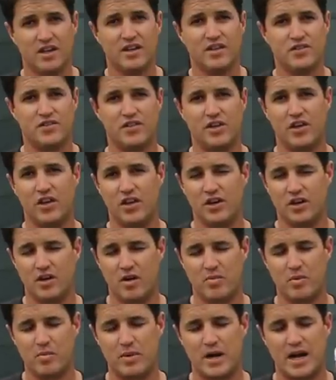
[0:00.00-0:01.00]
still in her
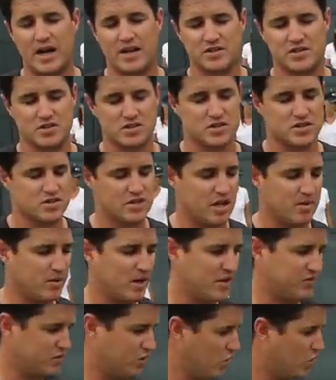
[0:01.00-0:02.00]
upper body, so she's
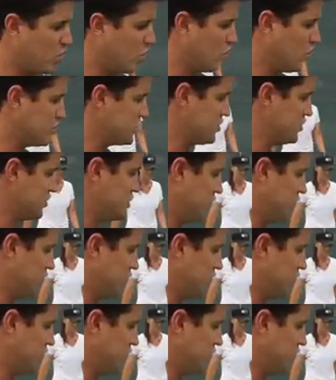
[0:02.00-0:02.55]
stabilizing her core, she's